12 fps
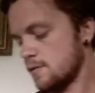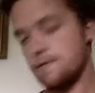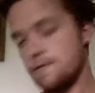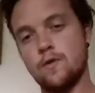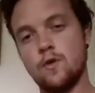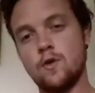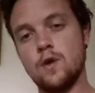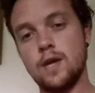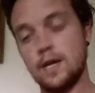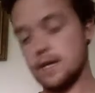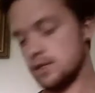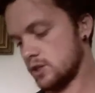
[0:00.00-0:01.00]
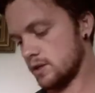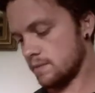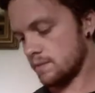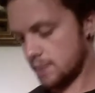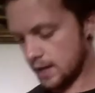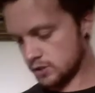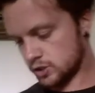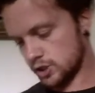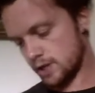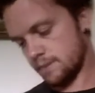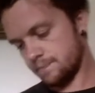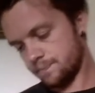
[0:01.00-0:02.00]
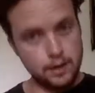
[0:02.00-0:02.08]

for each picture.